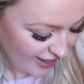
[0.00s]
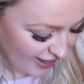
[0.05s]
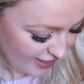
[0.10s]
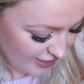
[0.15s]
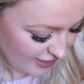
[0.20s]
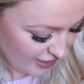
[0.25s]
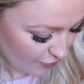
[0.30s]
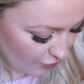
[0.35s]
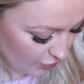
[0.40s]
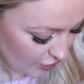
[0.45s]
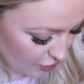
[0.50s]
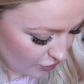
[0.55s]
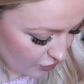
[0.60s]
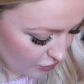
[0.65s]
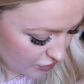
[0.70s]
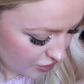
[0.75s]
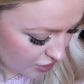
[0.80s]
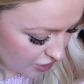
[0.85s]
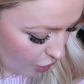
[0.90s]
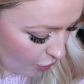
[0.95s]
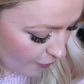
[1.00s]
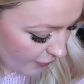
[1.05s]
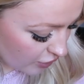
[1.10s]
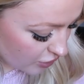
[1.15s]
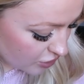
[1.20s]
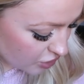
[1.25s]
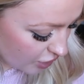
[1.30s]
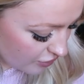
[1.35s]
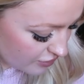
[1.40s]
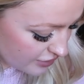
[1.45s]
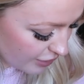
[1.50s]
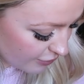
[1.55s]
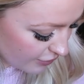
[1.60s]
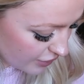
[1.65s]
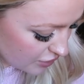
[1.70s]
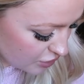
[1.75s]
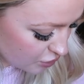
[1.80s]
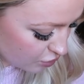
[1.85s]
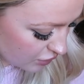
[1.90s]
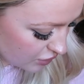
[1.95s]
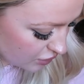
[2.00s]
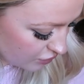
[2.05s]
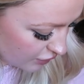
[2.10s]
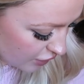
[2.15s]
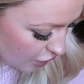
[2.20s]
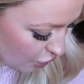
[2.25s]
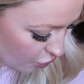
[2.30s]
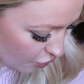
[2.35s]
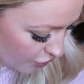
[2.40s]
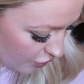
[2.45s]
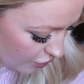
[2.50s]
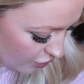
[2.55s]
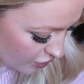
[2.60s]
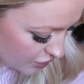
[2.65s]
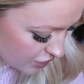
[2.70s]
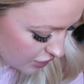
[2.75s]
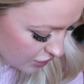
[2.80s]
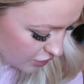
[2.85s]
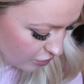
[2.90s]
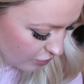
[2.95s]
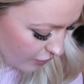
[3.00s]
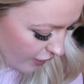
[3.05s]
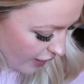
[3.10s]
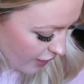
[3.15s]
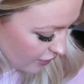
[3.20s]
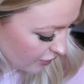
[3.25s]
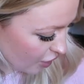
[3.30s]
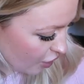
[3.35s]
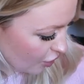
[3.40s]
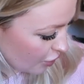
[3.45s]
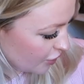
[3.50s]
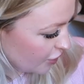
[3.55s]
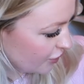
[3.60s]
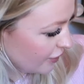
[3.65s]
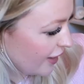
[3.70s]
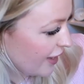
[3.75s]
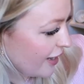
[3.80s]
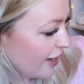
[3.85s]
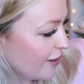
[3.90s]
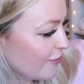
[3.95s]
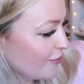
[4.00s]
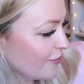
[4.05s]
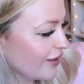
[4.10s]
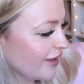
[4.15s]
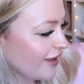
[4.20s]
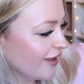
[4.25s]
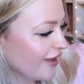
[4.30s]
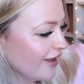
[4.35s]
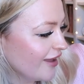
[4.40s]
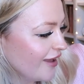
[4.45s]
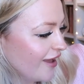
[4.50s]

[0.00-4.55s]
And then we also, oh my god, don't tell me there's ones for the others as well. Are you kidding me?